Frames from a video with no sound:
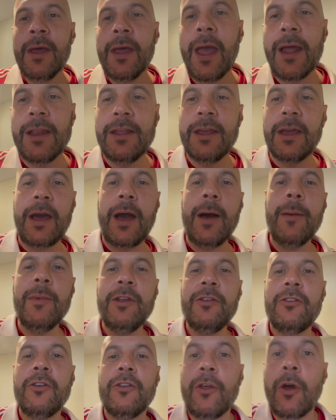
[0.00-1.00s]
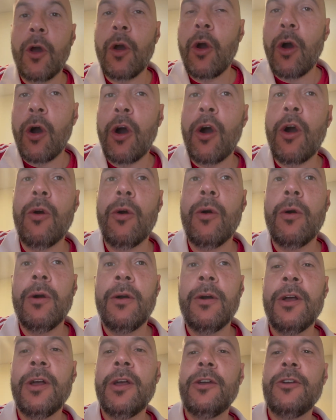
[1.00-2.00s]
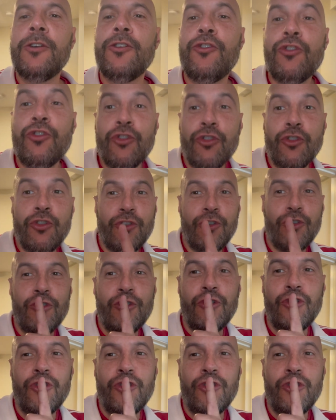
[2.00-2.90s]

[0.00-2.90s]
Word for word: And you come into, oh, shh,